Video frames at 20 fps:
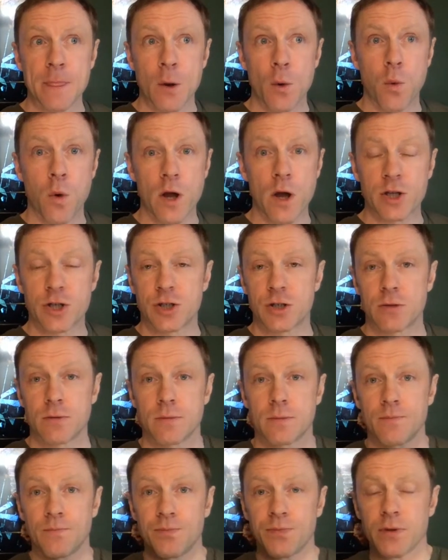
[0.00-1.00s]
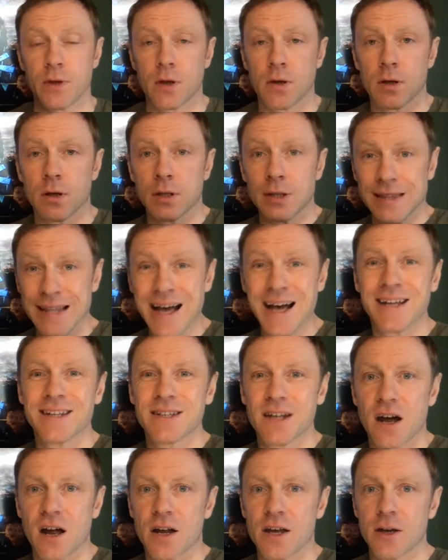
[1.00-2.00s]
which
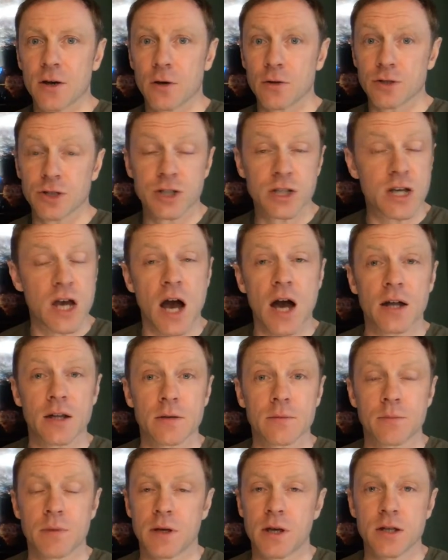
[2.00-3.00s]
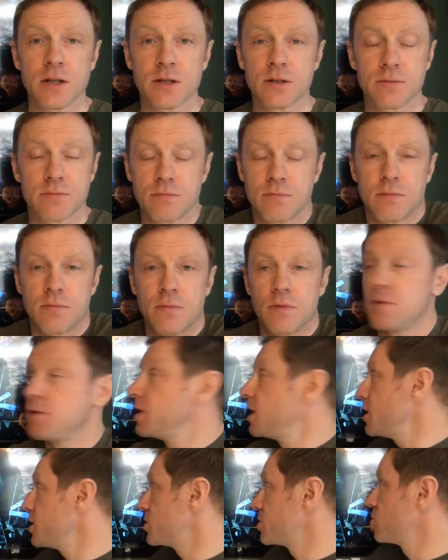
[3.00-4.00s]
land archaeologists can't, because
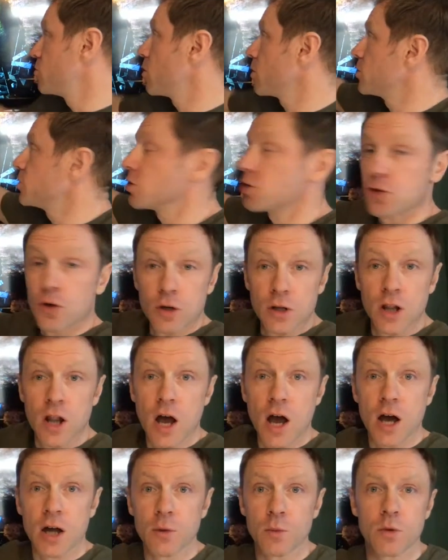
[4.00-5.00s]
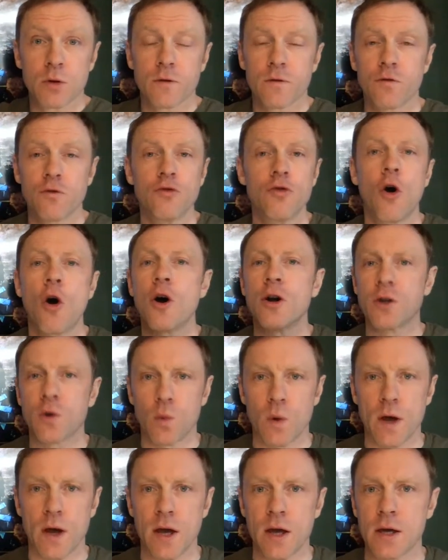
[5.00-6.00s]
these structures on land would have rotted
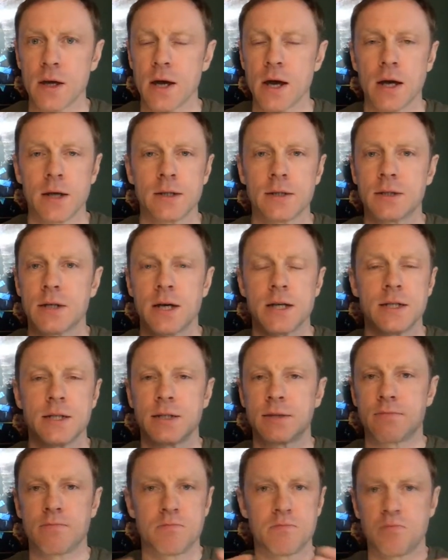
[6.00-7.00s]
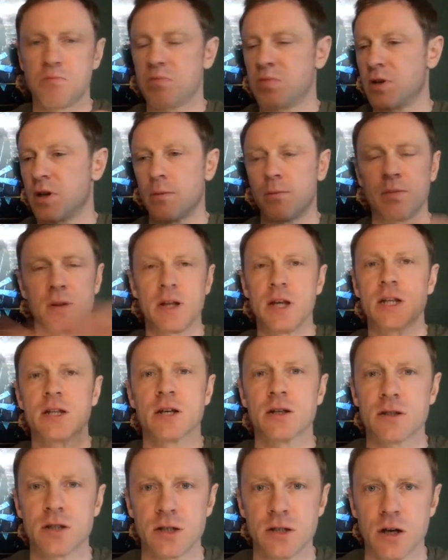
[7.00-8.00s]
away and completely
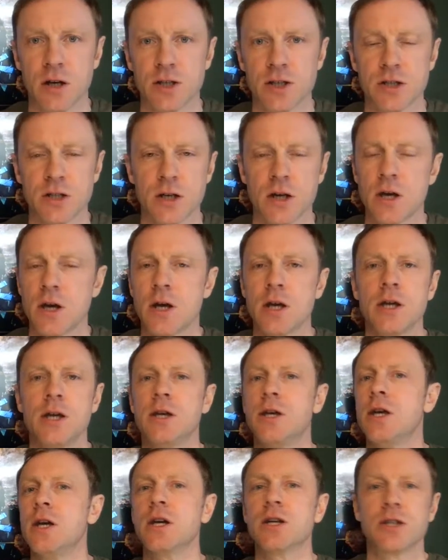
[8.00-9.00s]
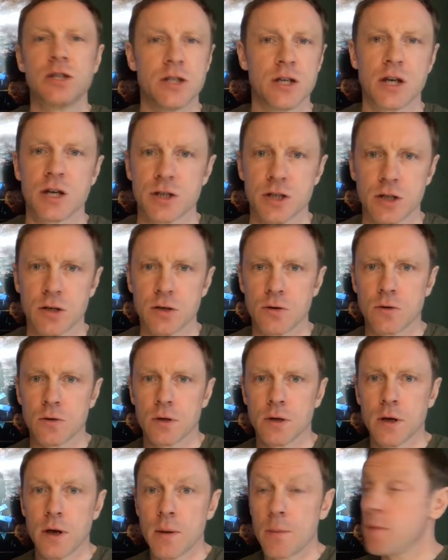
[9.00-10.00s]
turned to dust years and years ago,
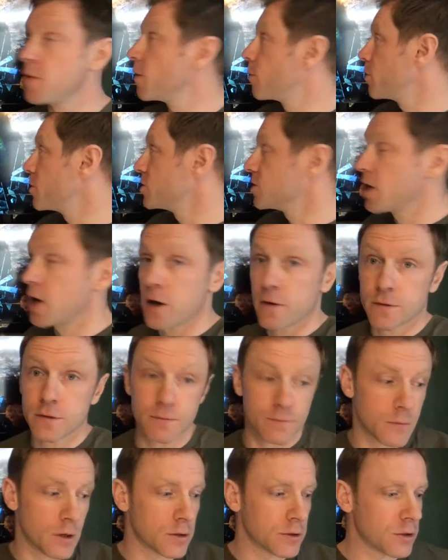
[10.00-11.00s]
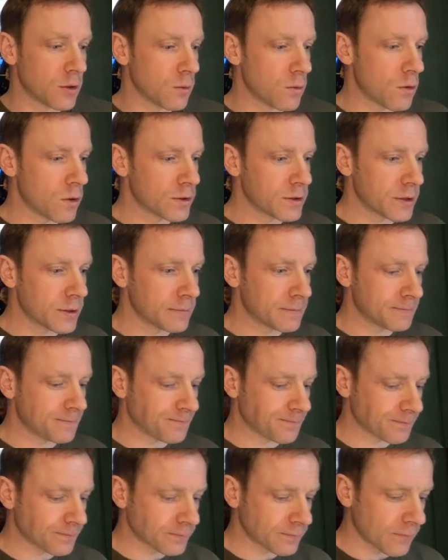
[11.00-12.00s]
but they're preserved underwater.
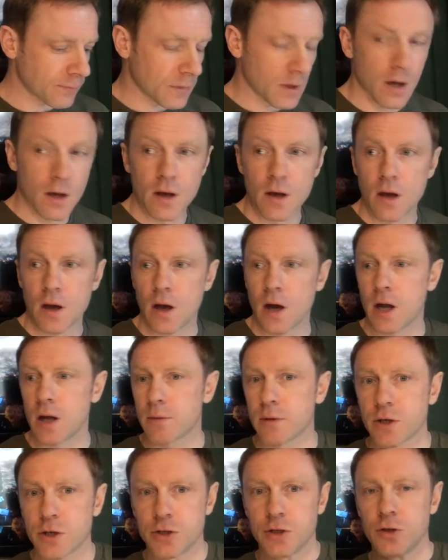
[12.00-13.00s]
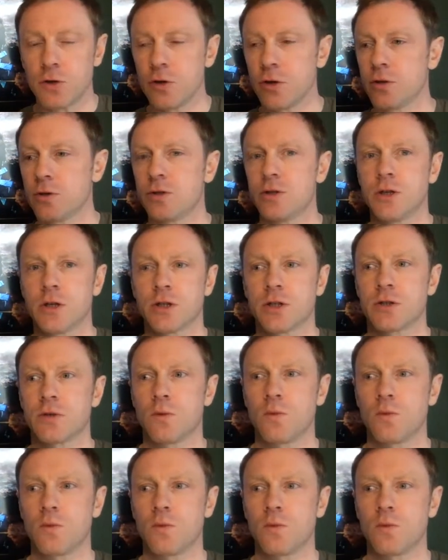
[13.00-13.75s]
And I'm going to show you just